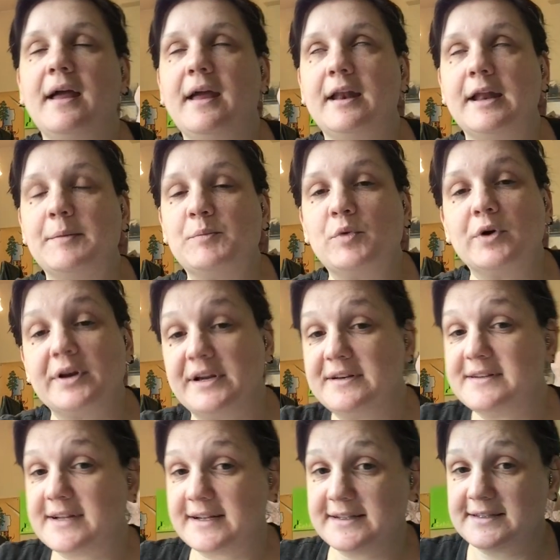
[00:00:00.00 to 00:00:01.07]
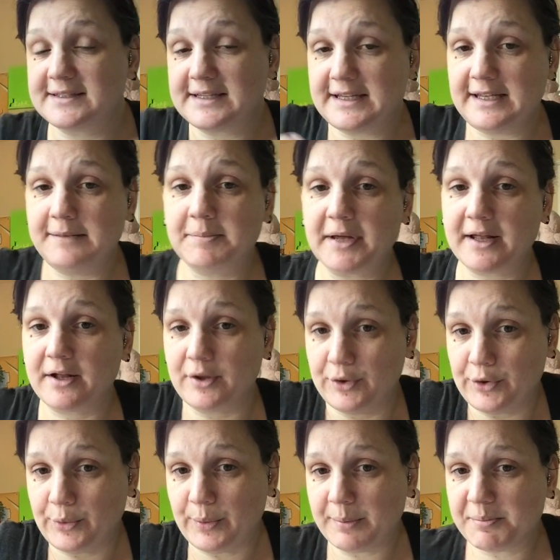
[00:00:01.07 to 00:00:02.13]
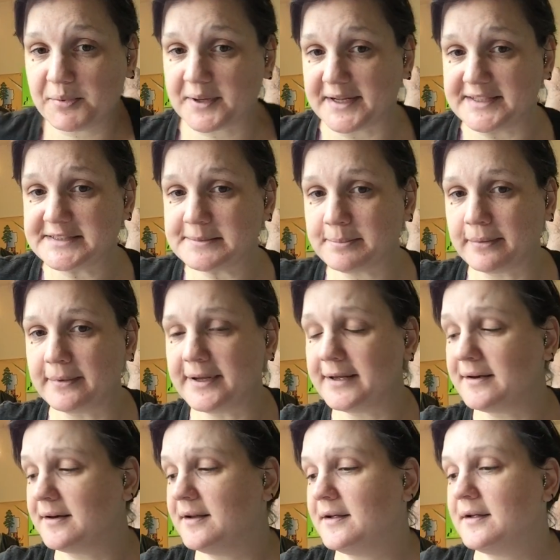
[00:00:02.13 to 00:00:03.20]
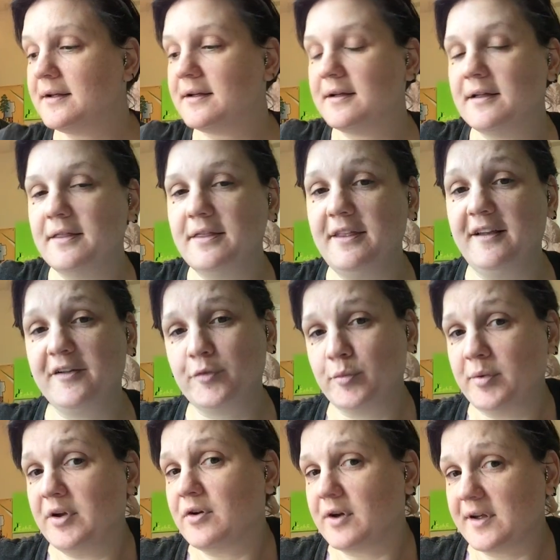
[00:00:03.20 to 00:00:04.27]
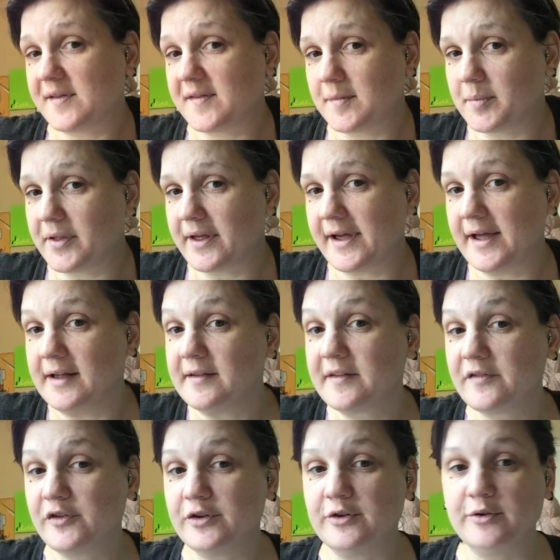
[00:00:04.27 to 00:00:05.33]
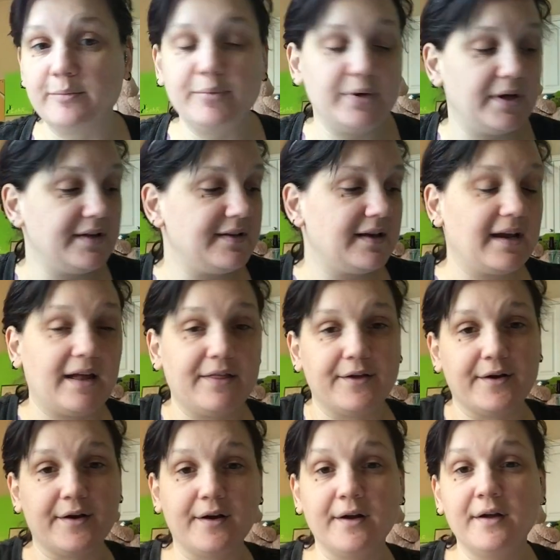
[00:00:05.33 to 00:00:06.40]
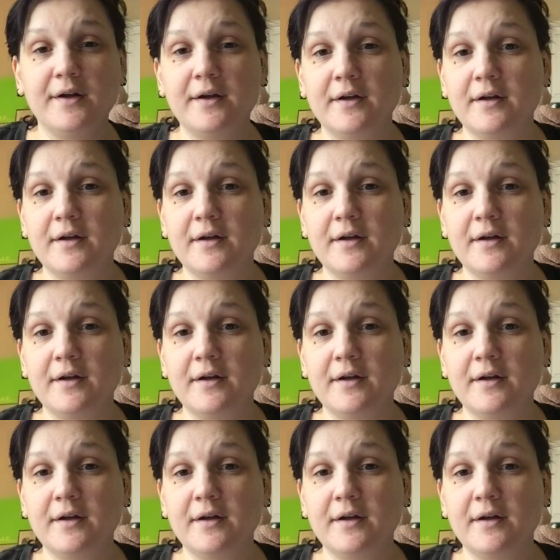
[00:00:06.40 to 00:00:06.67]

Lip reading: I'm wanting to keep at a lower price point, these will be great supplies to put together